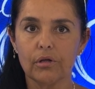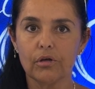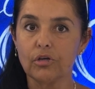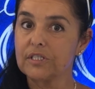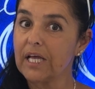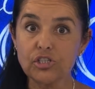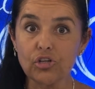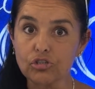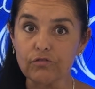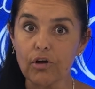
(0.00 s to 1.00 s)
Because that's
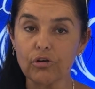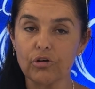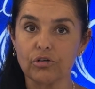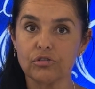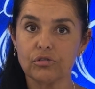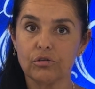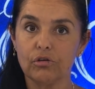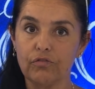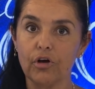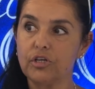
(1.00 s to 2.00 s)
not your focus. Your
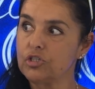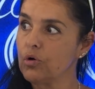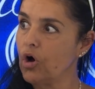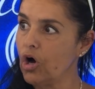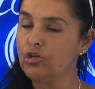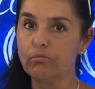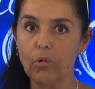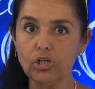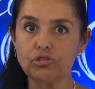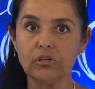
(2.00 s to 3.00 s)
focus is, are you
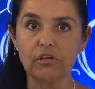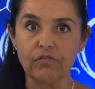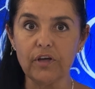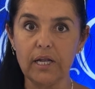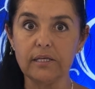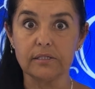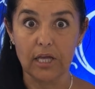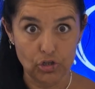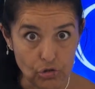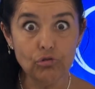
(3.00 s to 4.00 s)
mastering the feelings
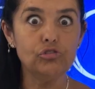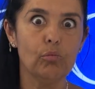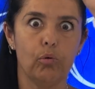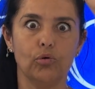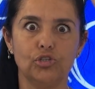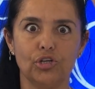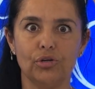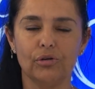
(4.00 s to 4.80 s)
that do support you?